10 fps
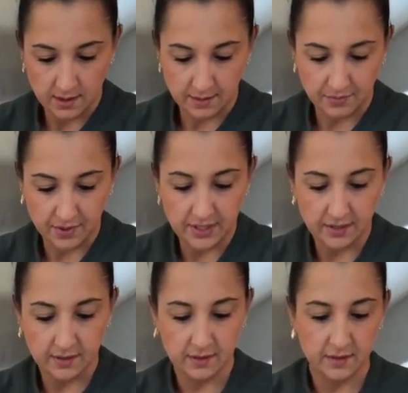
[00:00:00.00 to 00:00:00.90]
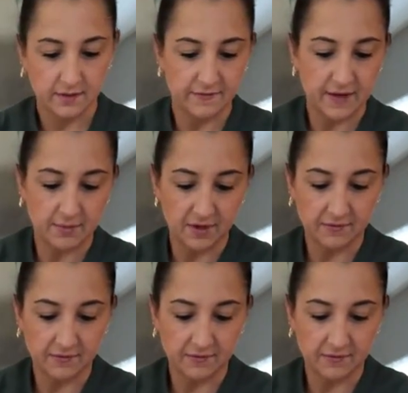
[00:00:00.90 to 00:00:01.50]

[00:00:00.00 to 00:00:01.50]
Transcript: I put the fabric